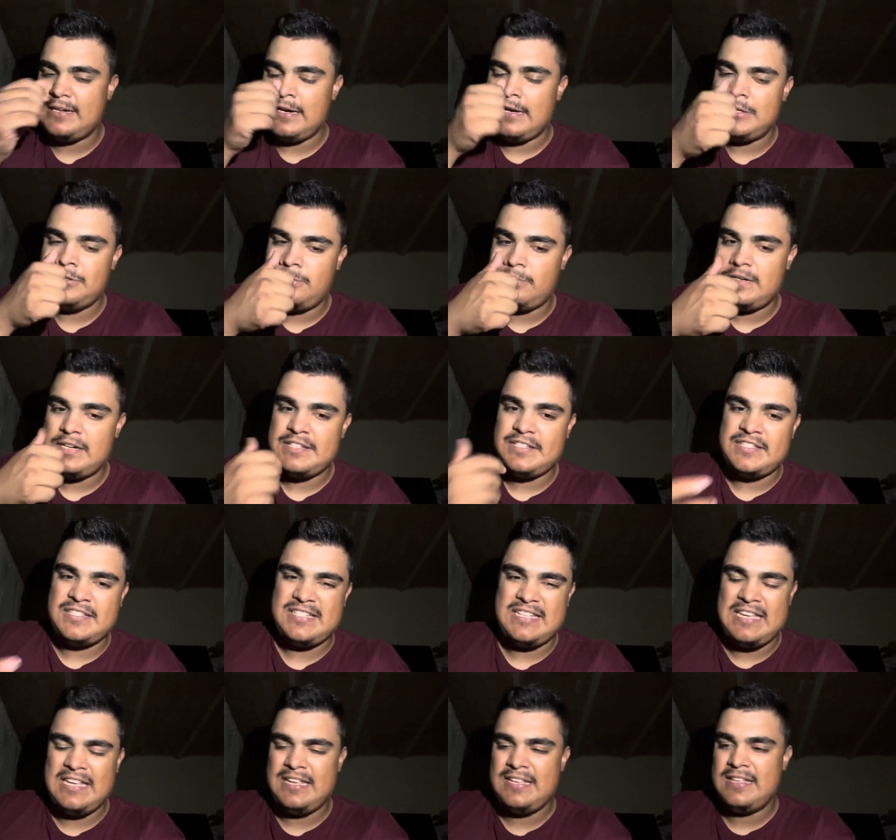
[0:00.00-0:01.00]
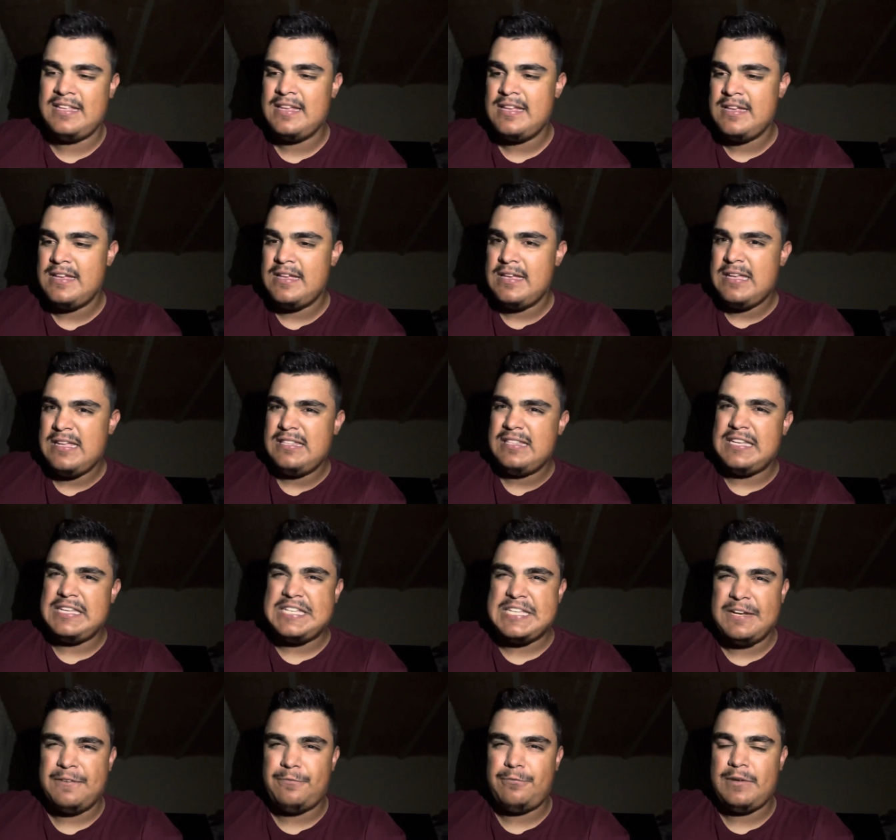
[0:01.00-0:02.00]
I do want to see the
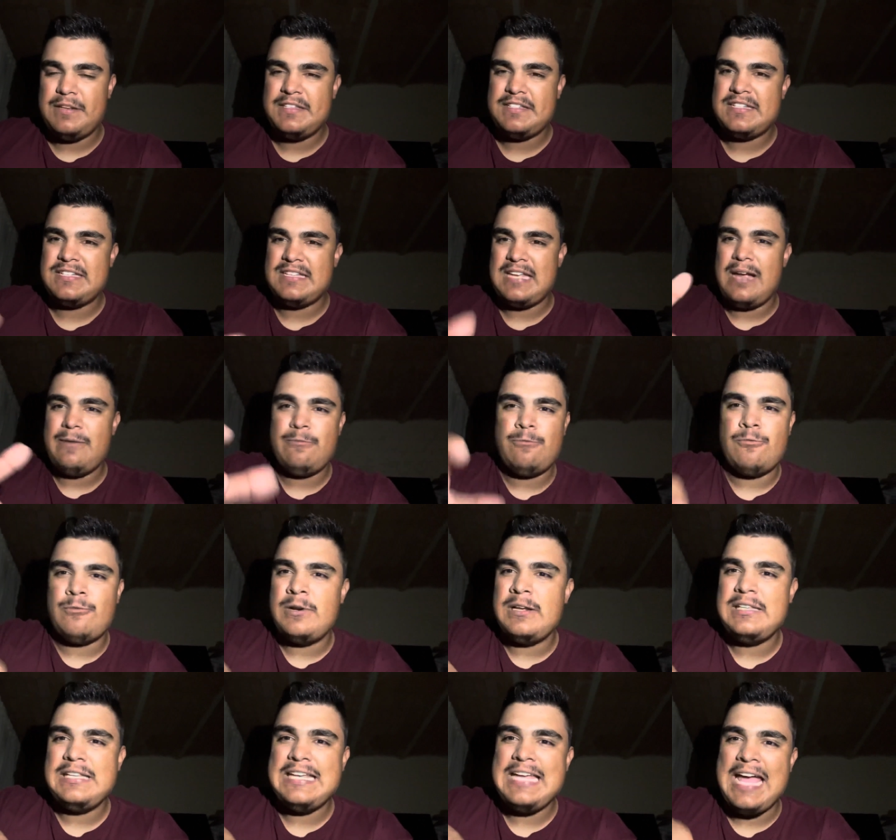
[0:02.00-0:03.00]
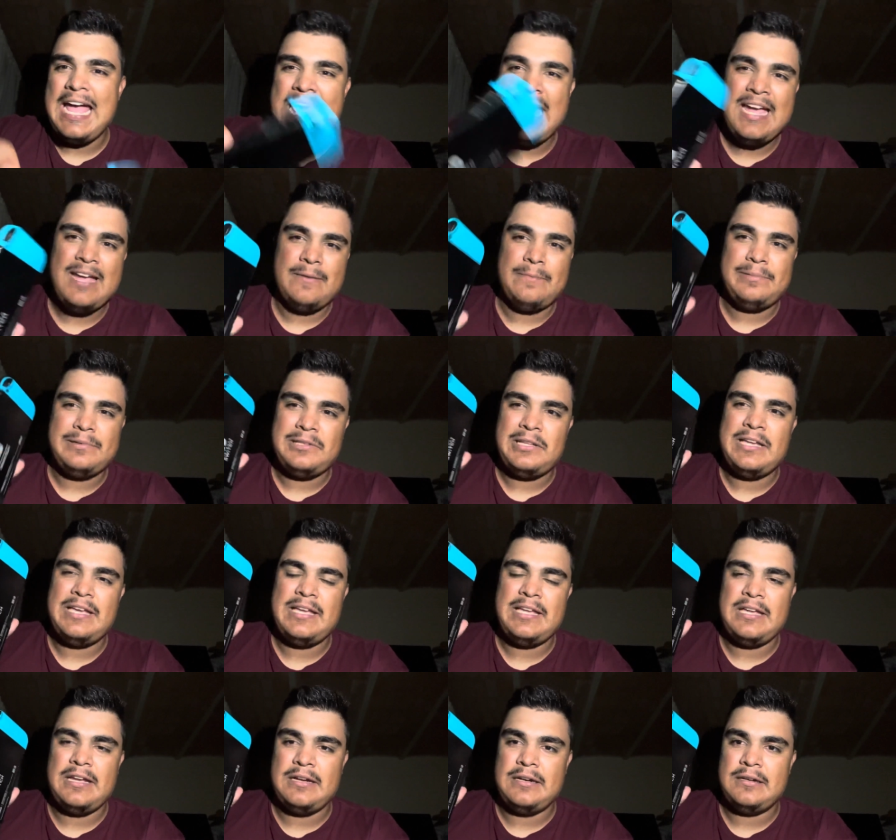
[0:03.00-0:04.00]
difference because I really hate
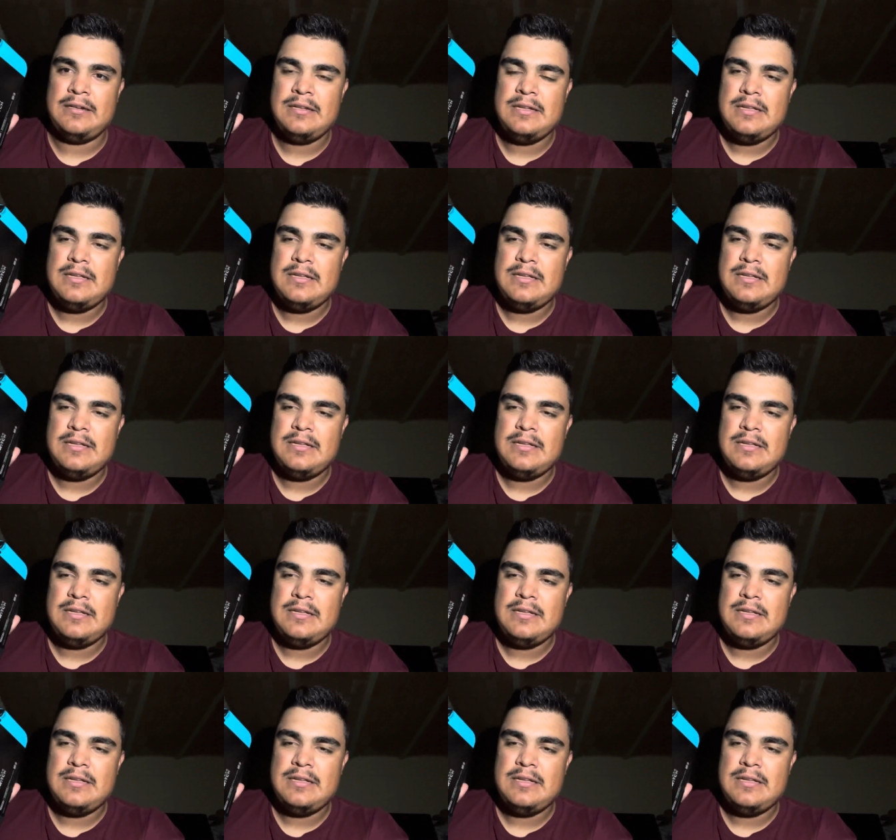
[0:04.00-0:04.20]
playing